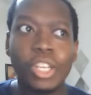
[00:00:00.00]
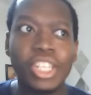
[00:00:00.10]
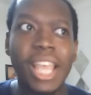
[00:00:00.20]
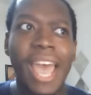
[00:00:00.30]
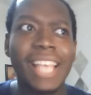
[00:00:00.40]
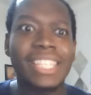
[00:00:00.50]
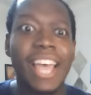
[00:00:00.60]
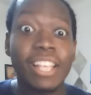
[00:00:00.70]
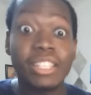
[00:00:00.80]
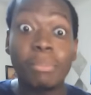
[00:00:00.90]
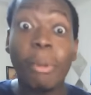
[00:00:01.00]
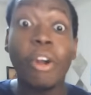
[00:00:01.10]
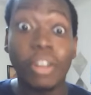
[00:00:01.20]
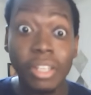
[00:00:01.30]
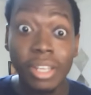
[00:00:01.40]
she has that
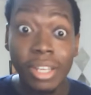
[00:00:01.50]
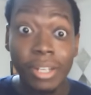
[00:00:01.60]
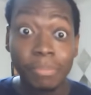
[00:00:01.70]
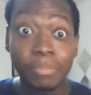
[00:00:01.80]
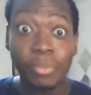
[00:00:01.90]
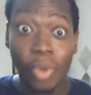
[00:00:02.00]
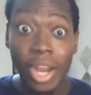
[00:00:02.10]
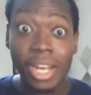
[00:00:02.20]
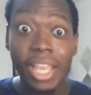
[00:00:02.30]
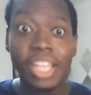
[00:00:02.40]
spark, right?